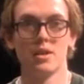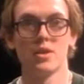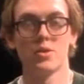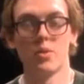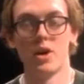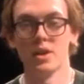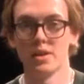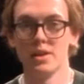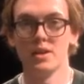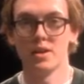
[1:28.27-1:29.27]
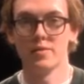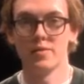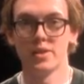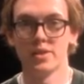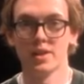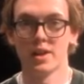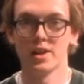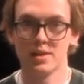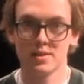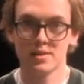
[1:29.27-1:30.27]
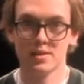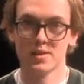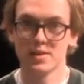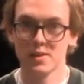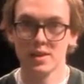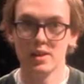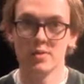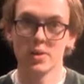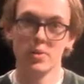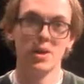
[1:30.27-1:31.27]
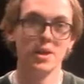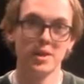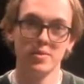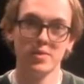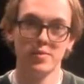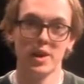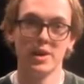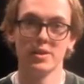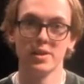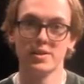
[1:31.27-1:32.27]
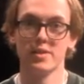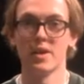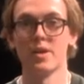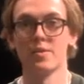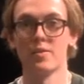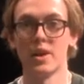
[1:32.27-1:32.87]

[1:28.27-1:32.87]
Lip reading: quality of the sleeve and quality of the vinyl itself.